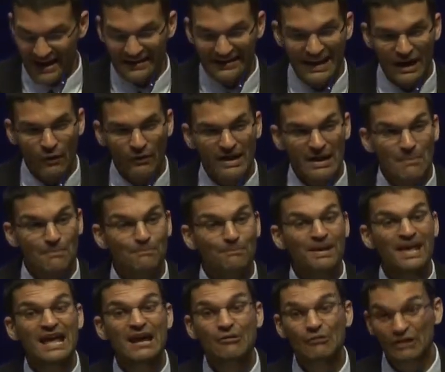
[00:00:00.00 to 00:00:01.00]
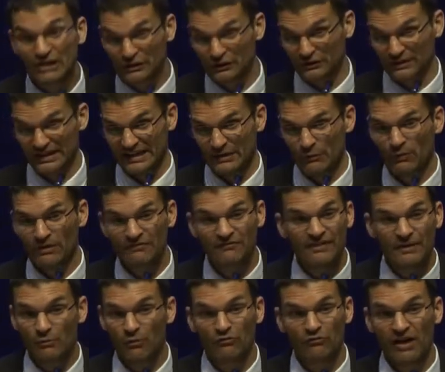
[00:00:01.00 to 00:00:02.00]
Now, empirically, what if
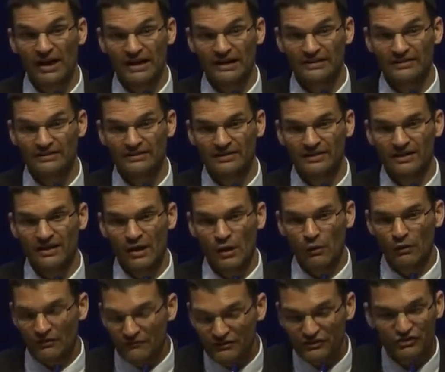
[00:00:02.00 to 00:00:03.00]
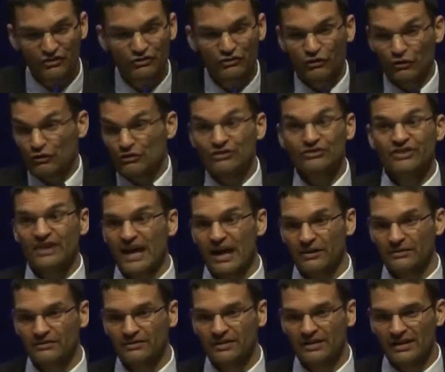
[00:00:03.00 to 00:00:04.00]
they were right? What if it just turns
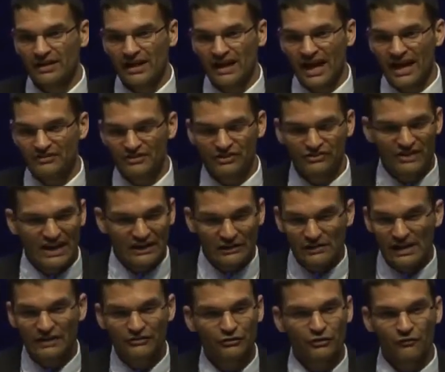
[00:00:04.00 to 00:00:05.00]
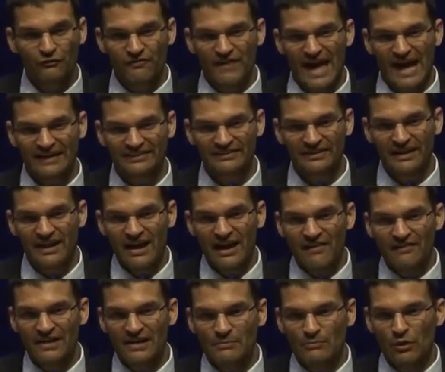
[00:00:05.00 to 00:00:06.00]
out, as a psychological fact,
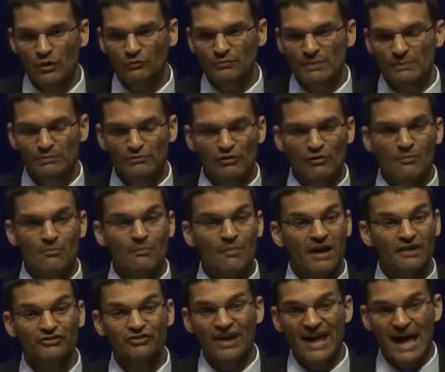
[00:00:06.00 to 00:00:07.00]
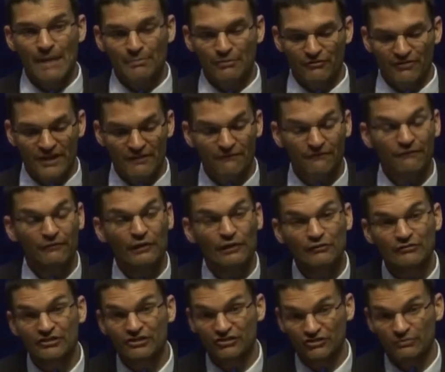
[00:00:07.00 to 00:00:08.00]
that most people are much happier, they
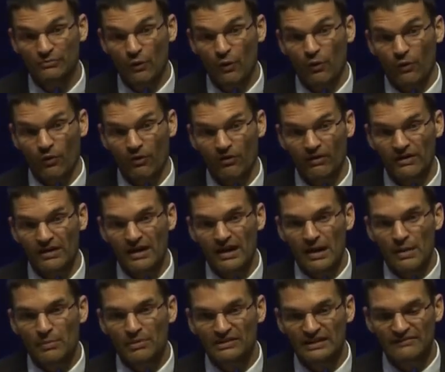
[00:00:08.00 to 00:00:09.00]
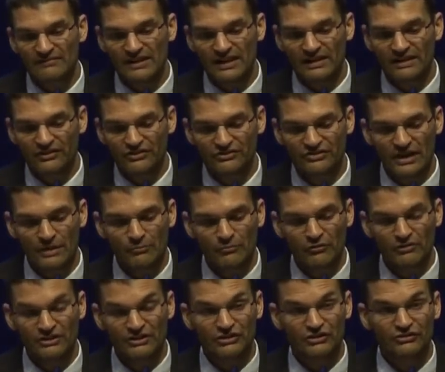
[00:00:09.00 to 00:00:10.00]
flourish more believing some
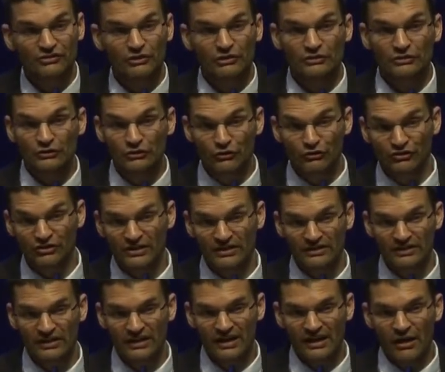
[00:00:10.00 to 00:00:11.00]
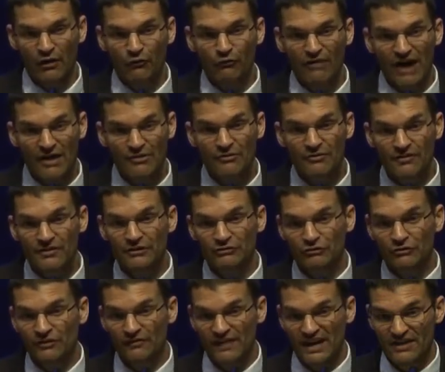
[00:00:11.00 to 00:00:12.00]
religious delusion rather than the
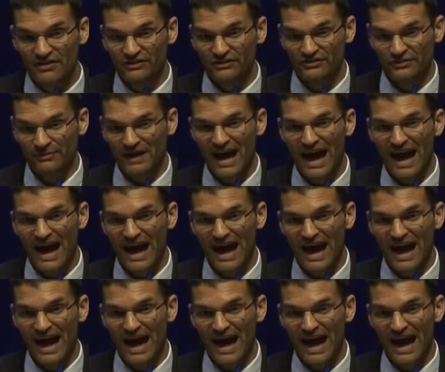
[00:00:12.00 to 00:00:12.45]
truth of atheism?